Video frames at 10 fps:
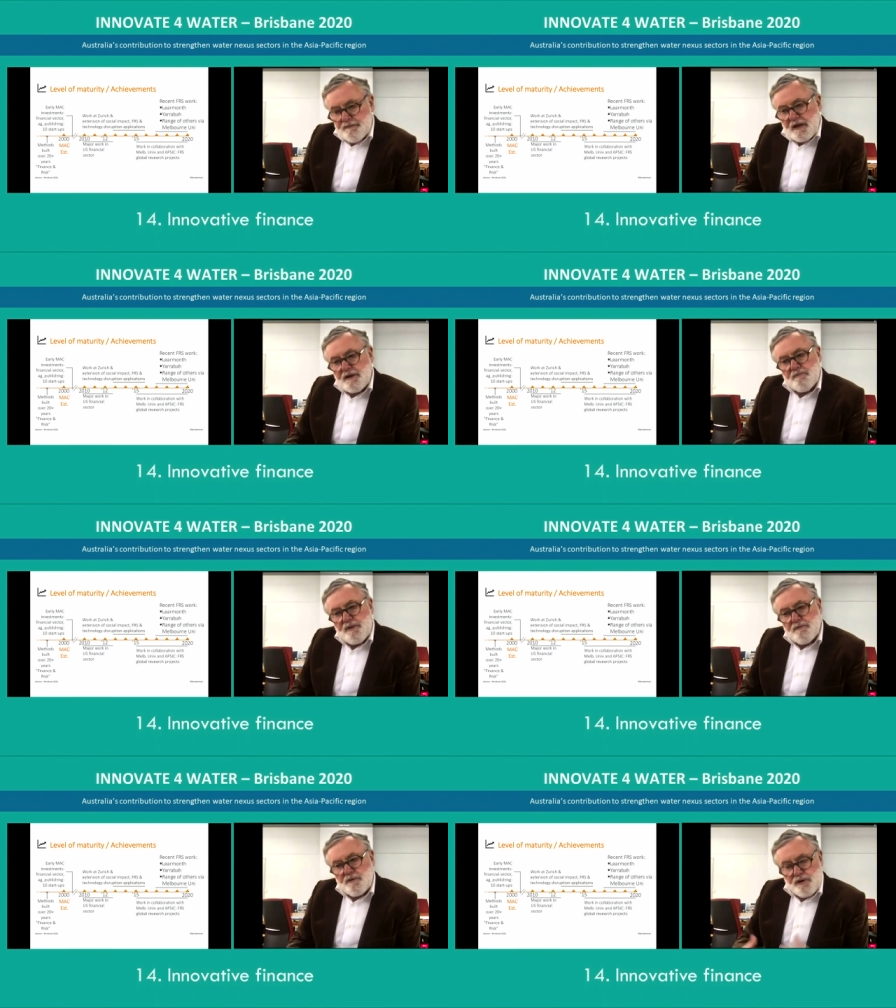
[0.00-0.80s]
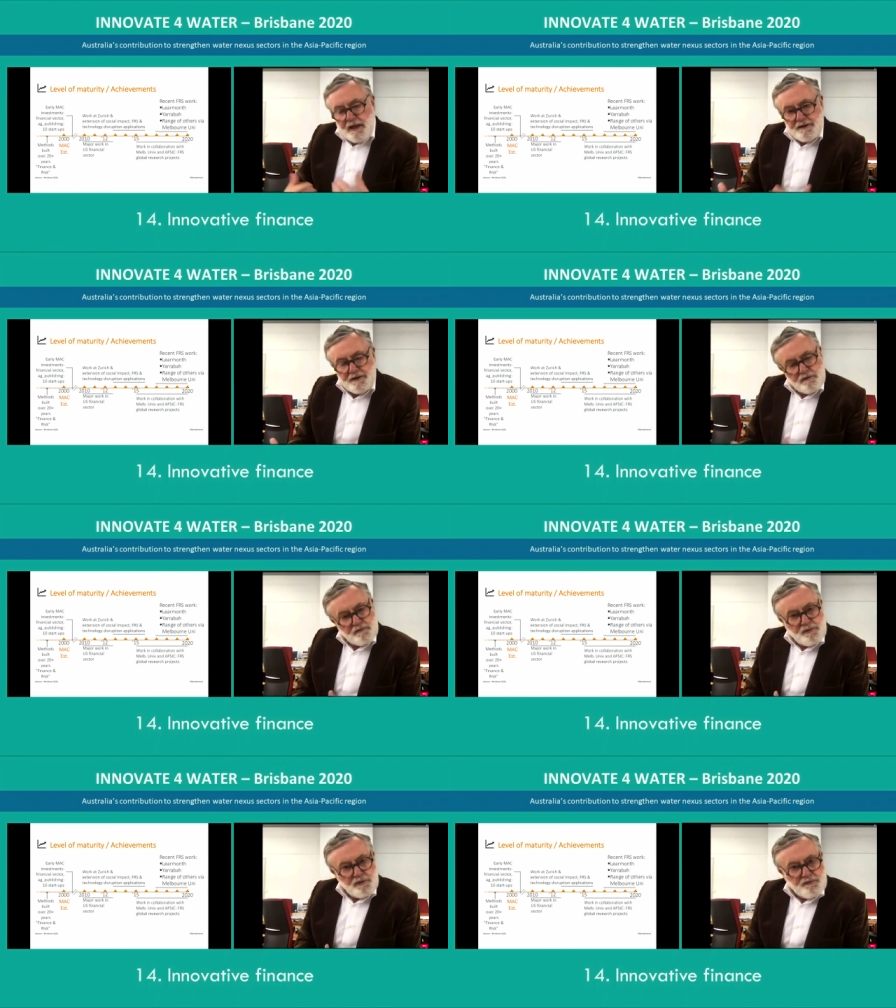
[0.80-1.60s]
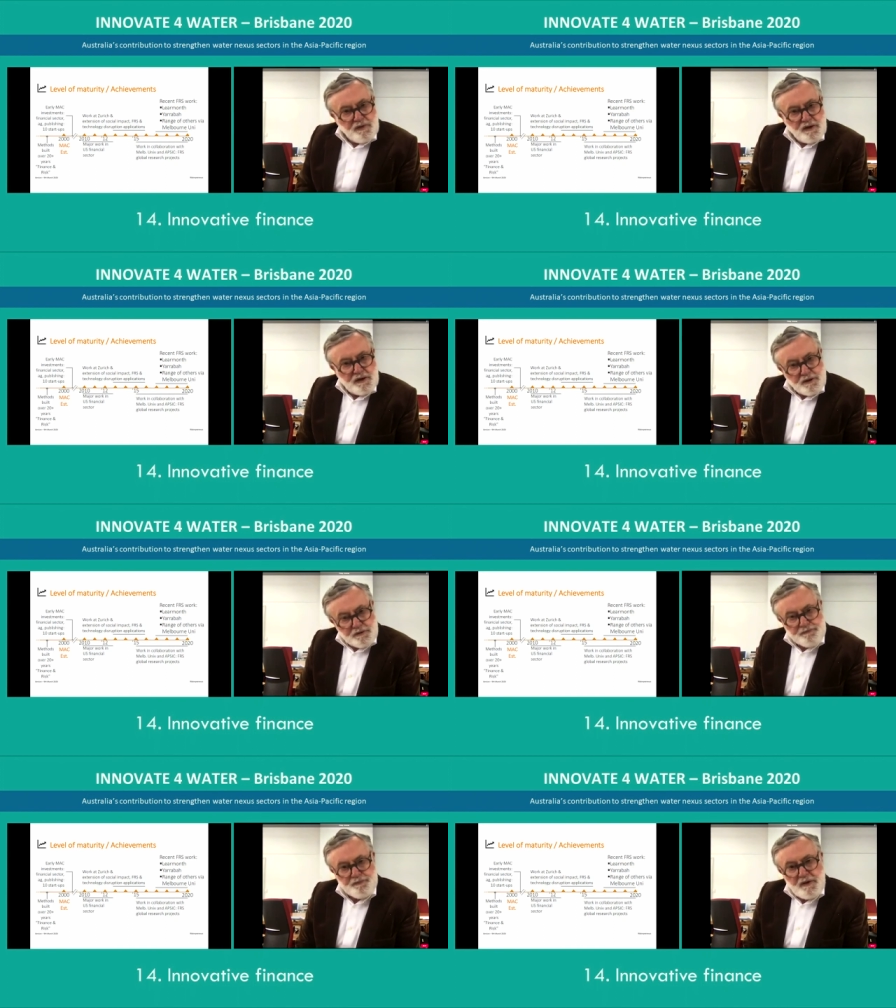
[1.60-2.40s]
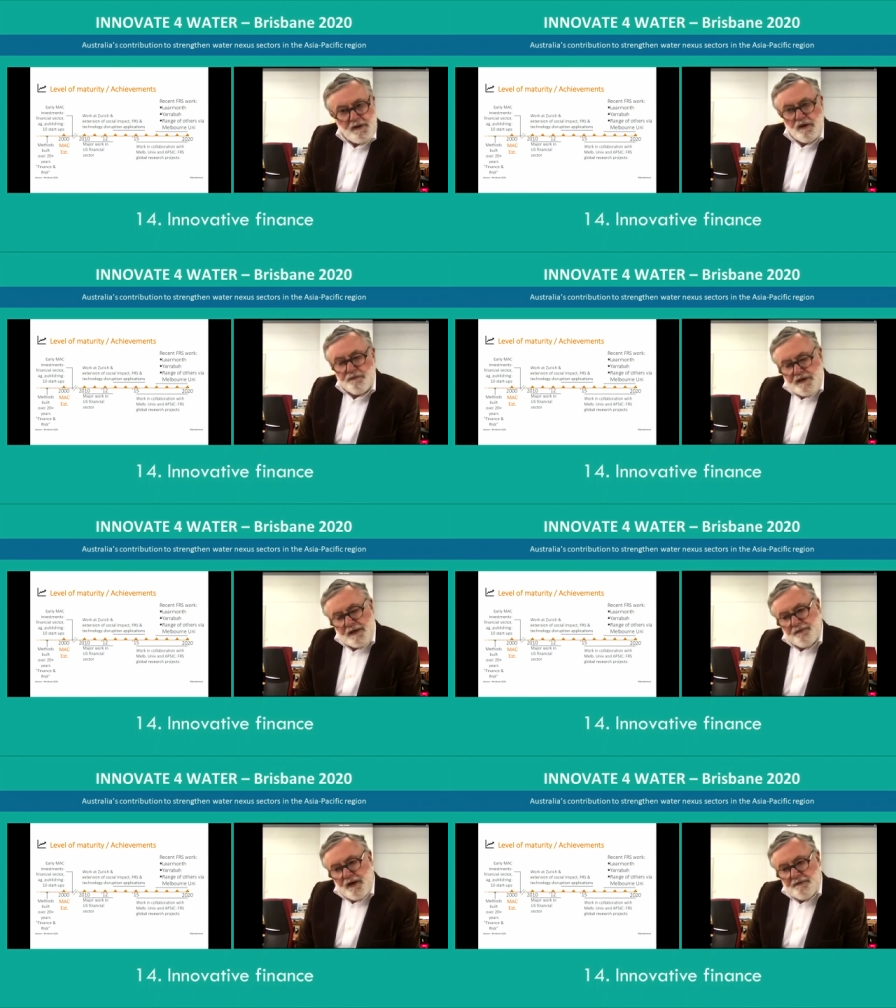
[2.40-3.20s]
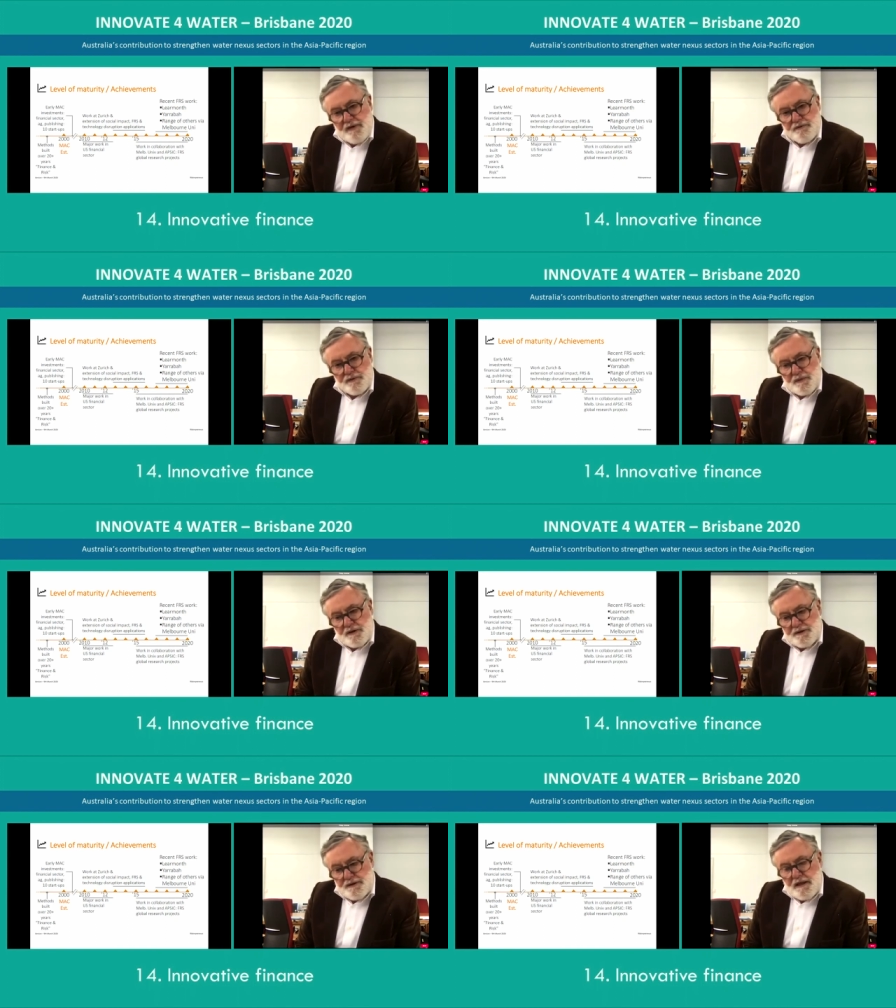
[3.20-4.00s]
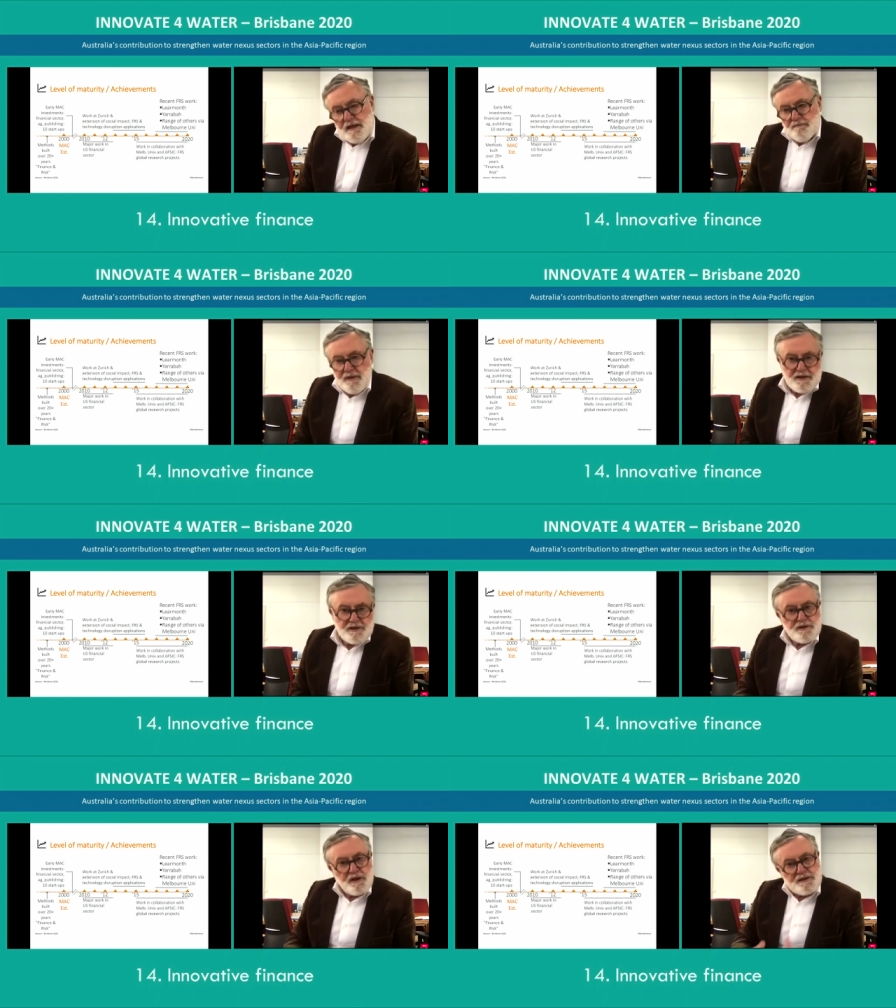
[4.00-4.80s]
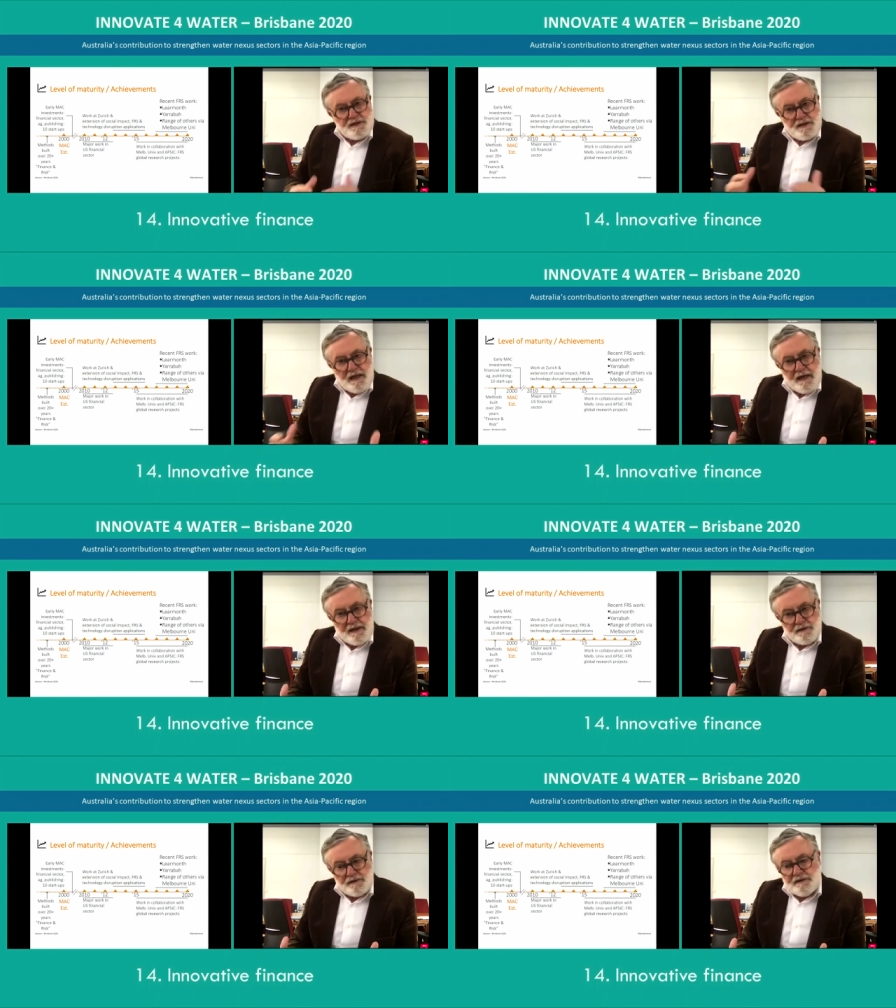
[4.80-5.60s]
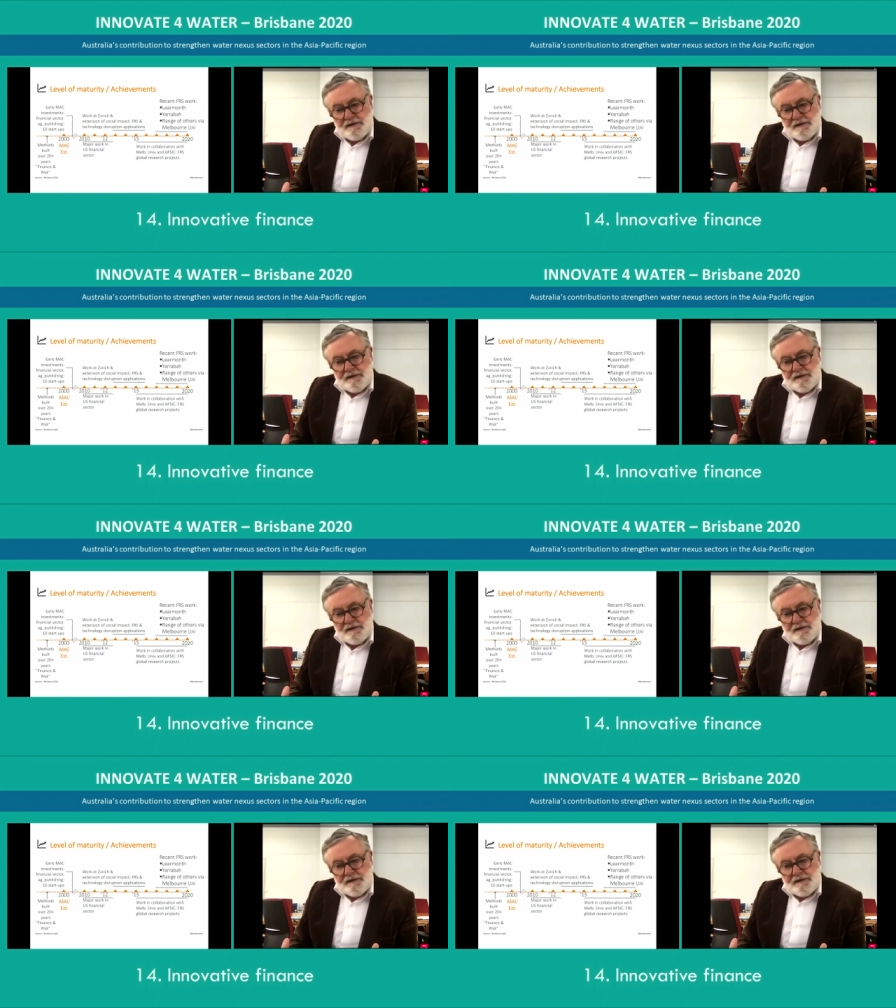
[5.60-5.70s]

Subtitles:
That can be created into a portfolio of, say, 500 million, but it's not a scale.